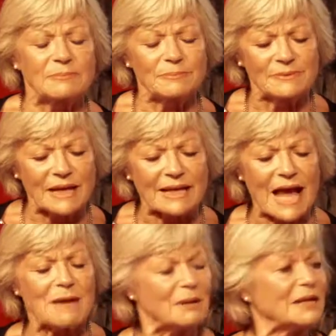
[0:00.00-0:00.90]
They
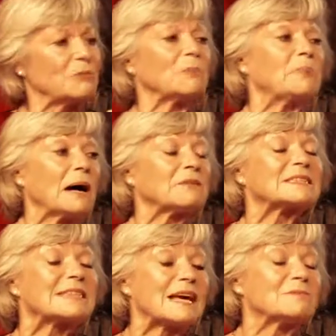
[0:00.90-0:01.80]
came a little about the
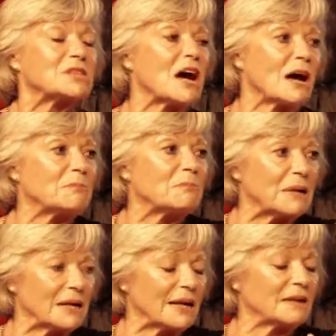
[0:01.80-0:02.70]
same time, a bit
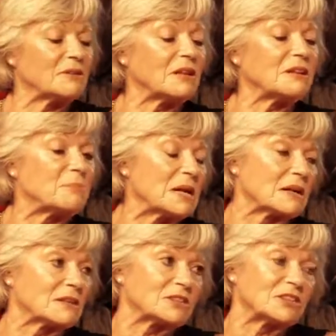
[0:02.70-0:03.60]
later, and then the
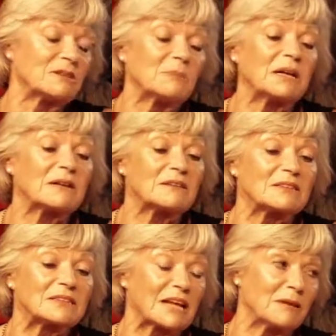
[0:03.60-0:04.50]
Beatles. See, the Beatles
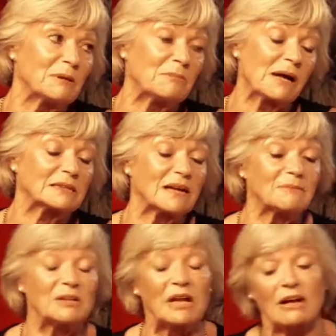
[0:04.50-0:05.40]
mm-hmm. came in my
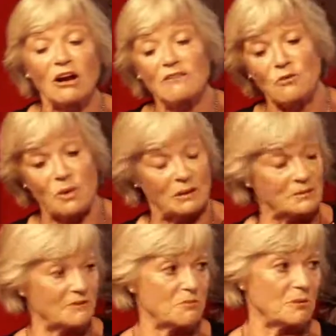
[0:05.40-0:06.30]
time, and that
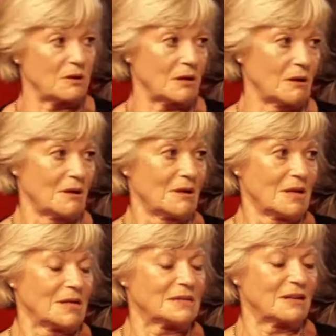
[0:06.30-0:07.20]
overwhelmed everybody.
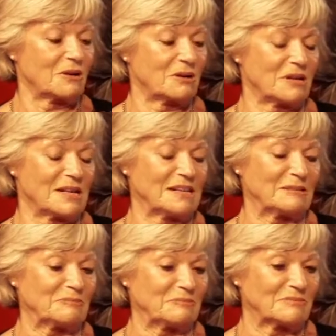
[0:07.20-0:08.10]
So
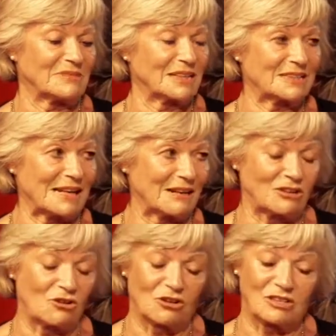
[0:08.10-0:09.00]
um, I sang
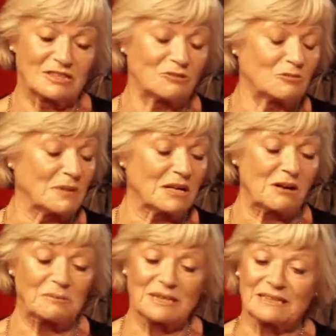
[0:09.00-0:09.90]
along. I did all my
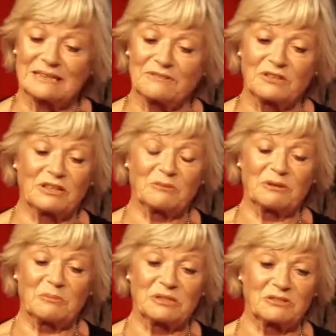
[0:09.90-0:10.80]
harmonies and everything with
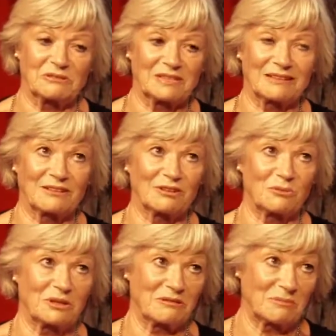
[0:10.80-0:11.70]
the Beatles. I don't know
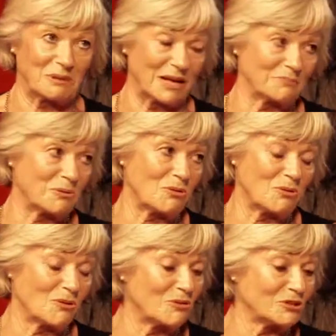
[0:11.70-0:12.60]
whether I played
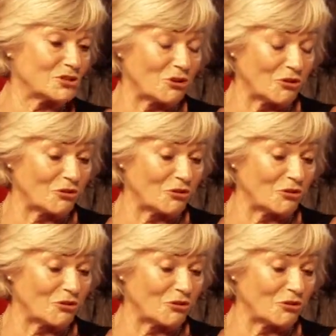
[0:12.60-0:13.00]
Paul or John